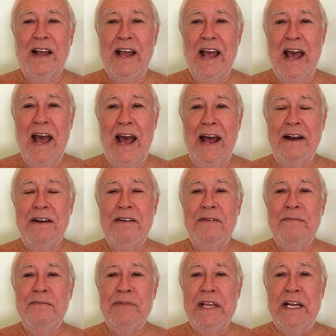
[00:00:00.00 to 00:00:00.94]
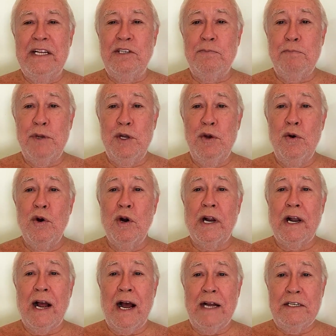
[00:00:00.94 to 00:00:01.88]
And it's pure
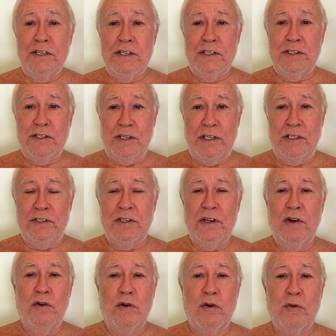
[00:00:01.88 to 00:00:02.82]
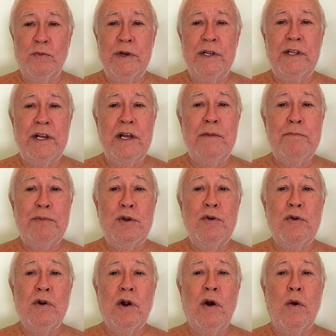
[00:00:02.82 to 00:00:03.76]
consciousness, or really
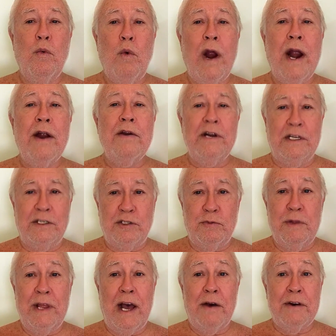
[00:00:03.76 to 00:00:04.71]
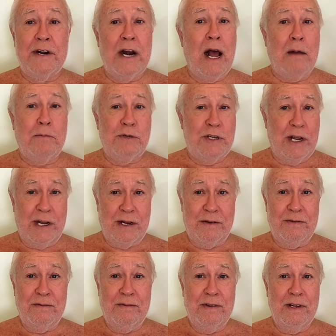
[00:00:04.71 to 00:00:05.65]
pure awareness without an object,
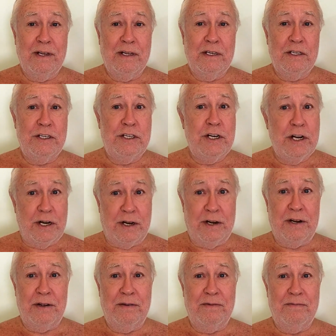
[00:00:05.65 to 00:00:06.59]
Chit.